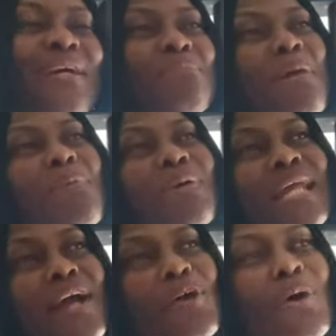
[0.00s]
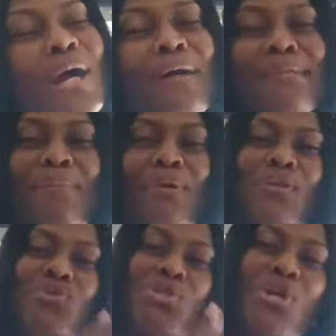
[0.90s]
Maybe when I go out, I'm going
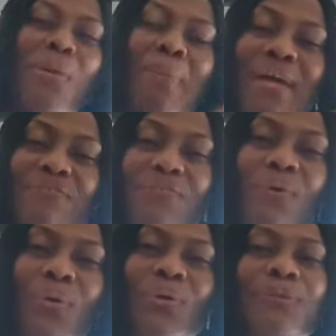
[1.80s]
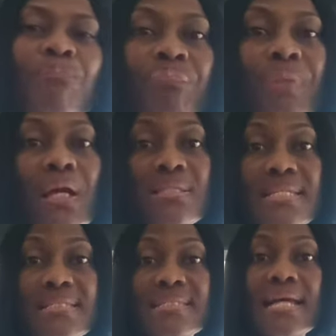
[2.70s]
to switch on my phone, because
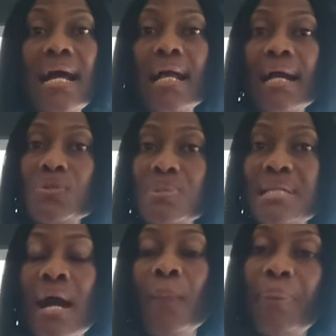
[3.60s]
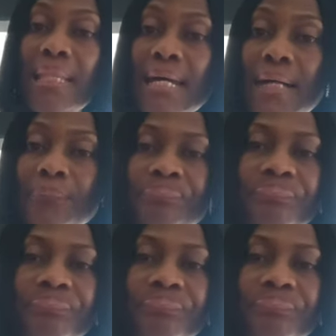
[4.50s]
this is Hangout with Alpela.